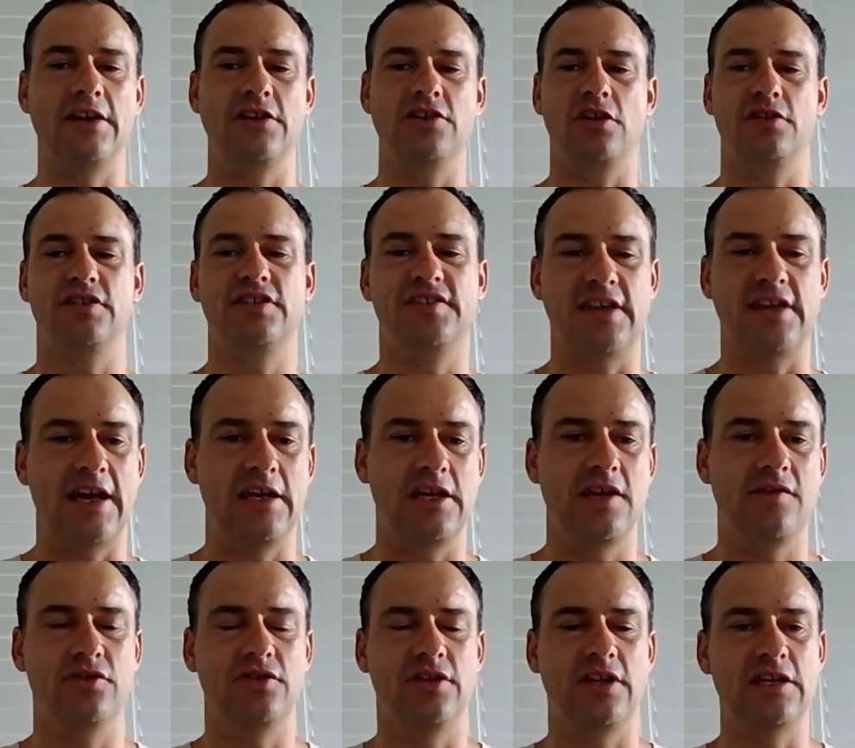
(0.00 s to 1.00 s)
I'd say,
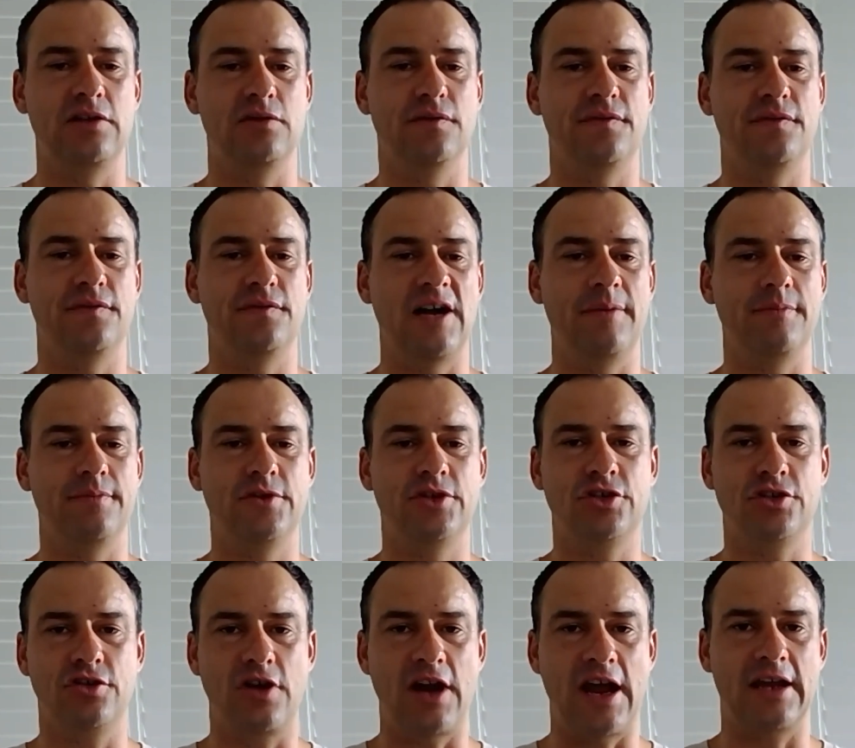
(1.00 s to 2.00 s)
given the Eagle Farm
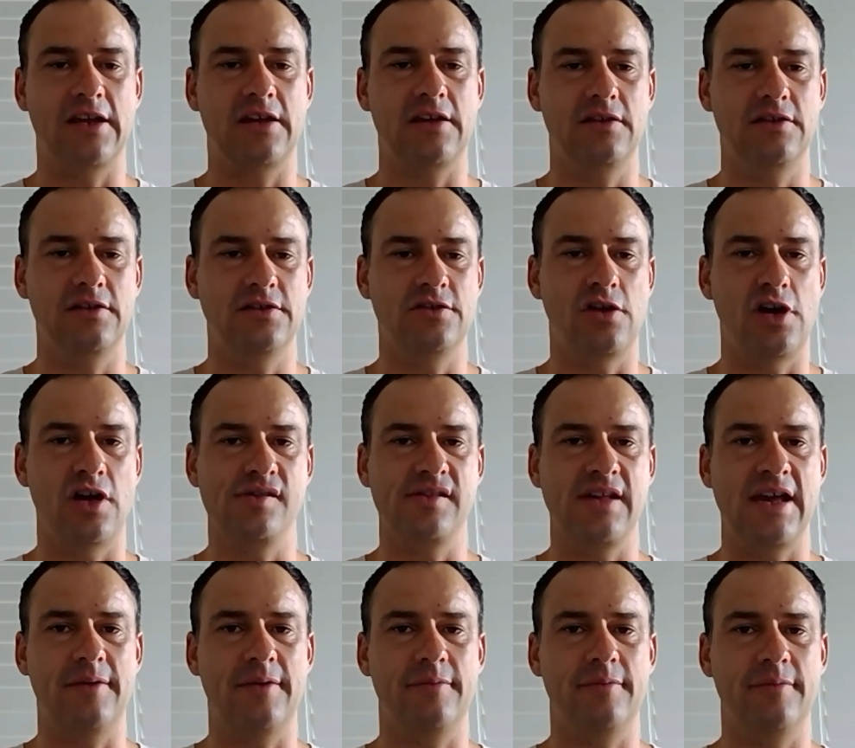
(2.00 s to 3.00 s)
track dries
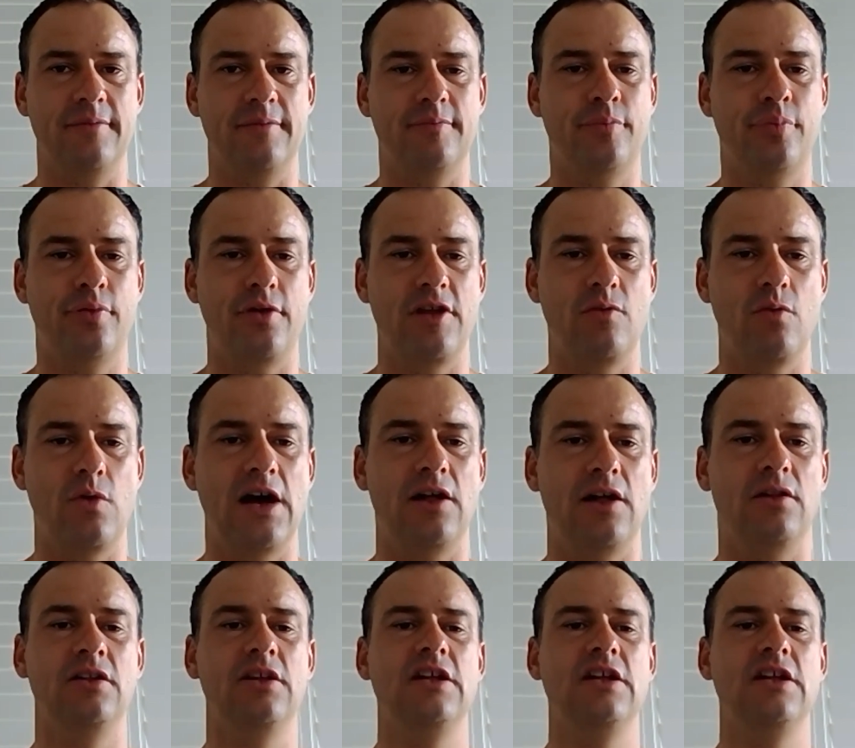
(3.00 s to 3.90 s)
out pretty well.